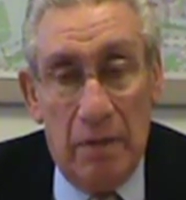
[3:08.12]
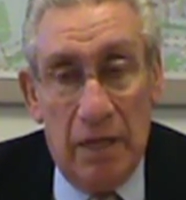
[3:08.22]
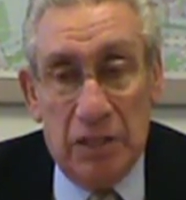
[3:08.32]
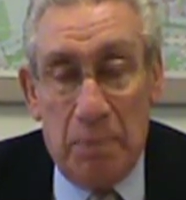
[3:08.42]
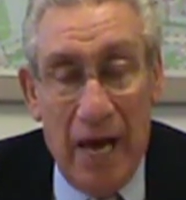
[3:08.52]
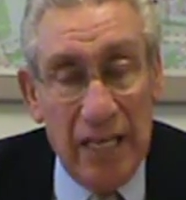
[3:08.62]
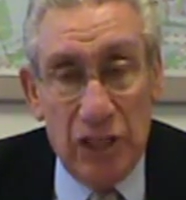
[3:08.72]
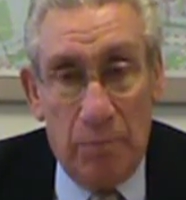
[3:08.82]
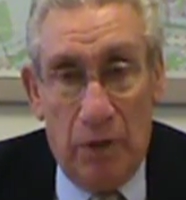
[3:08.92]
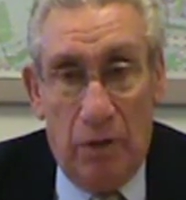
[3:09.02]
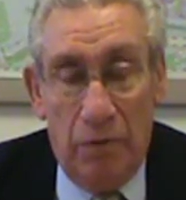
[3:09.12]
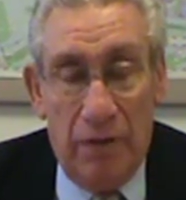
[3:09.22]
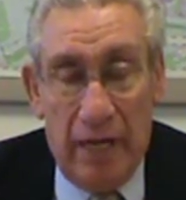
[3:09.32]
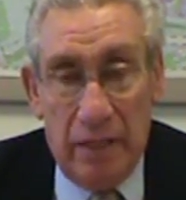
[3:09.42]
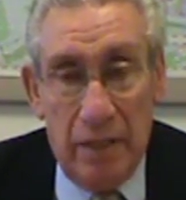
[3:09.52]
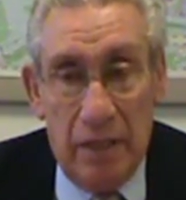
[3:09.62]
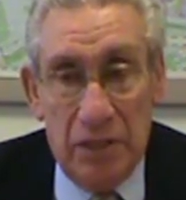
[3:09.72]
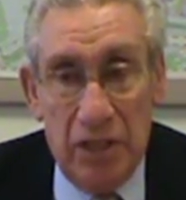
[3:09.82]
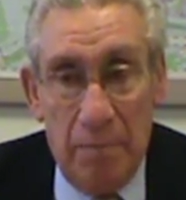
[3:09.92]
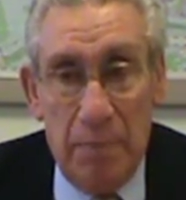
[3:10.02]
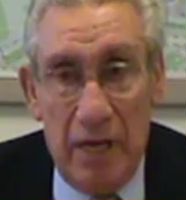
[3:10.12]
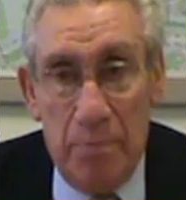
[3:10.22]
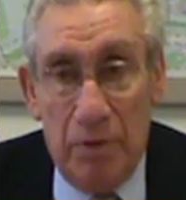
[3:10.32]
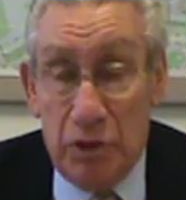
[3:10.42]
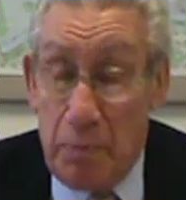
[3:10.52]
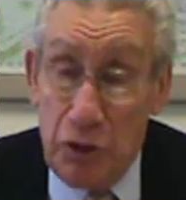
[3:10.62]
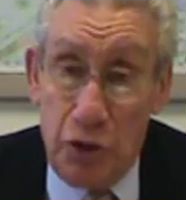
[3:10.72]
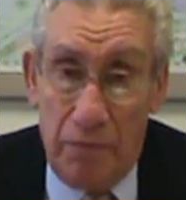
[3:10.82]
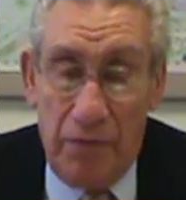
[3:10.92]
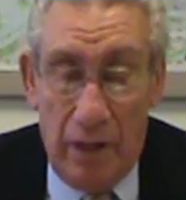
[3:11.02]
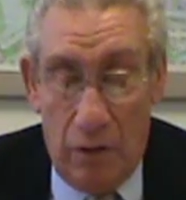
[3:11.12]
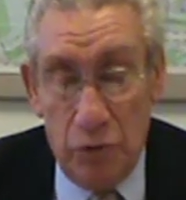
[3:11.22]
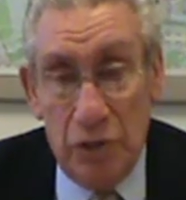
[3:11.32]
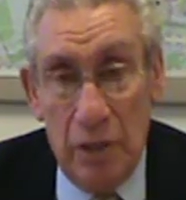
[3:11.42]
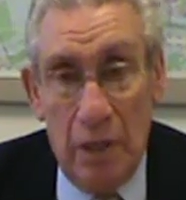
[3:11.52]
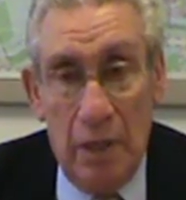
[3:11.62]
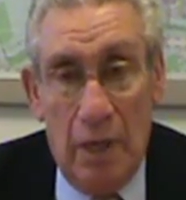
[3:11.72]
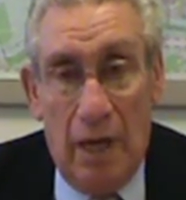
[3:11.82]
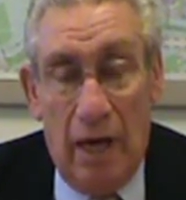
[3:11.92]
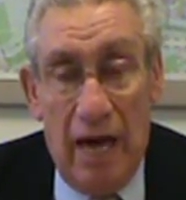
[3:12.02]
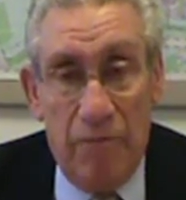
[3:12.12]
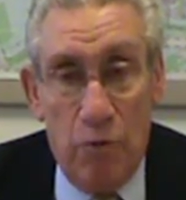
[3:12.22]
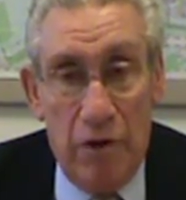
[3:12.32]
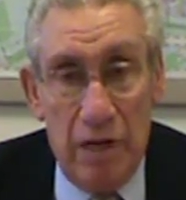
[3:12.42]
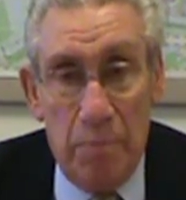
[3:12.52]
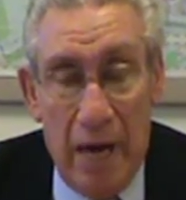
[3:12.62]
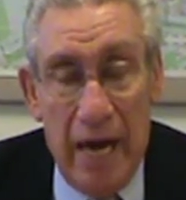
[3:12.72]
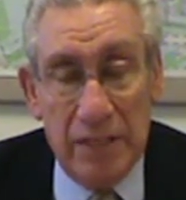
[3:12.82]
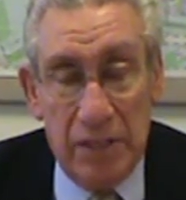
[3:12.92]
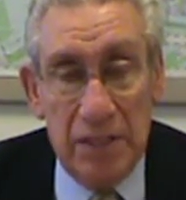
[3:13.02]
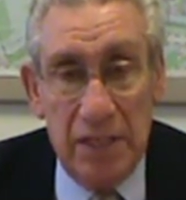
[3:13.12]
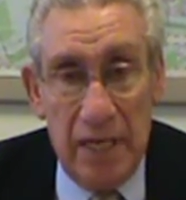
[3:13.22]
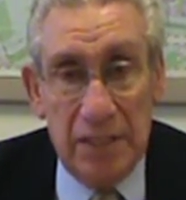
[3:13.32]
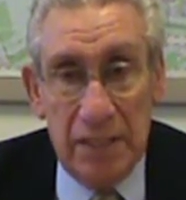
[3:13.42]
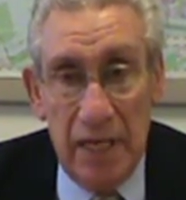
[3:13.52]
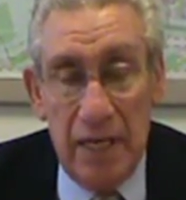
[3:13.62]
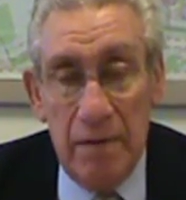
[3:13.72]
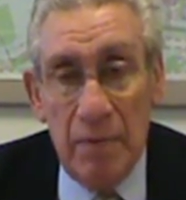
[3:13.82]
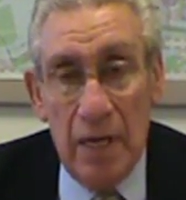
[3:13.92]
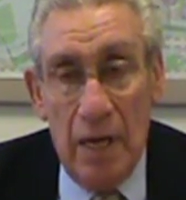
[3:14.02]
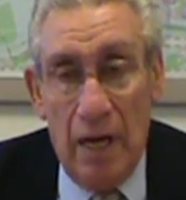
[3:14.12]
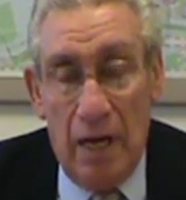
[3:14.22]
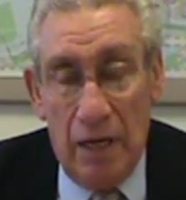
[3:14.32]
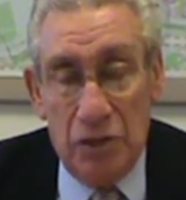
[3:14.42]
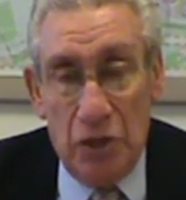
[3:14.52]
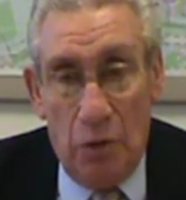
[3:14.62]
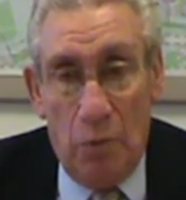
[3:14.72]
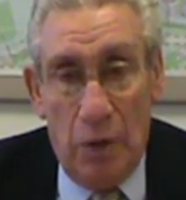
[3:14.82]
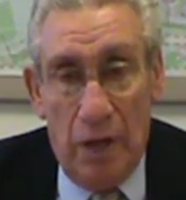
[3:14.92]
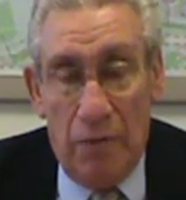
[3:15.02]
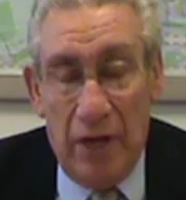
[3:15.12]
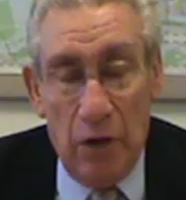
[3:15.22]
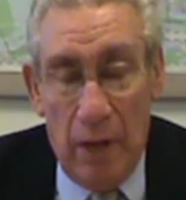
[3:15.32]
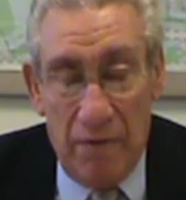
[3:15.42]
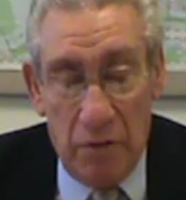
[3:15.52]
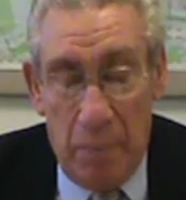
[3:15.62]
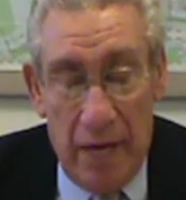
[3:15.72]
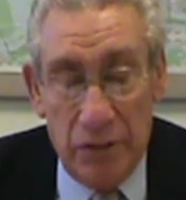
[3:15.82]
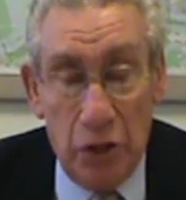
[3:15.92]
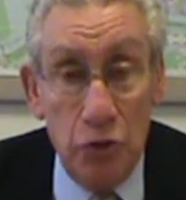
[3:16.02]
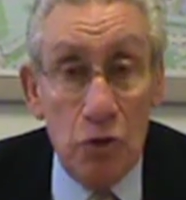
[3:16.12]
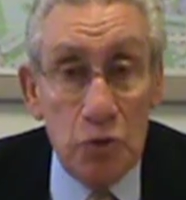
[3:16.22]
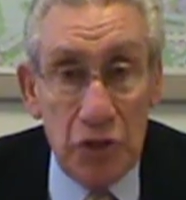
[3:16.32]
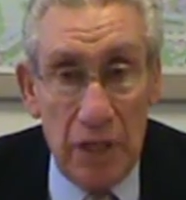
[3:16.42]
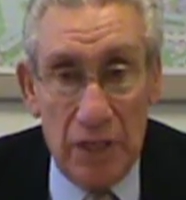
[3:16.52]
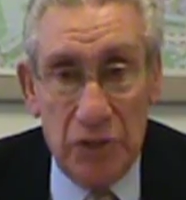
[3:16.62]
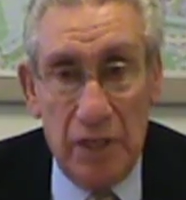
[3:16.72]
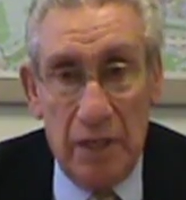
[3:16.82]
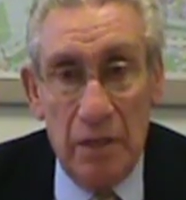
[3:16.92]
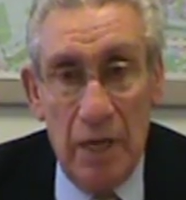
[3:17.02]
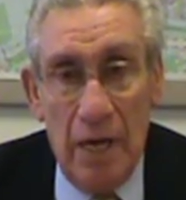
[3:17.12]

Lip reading: It's possible that some people, especially the fellows, have already passed the CST, so they don't have to pass the new CST.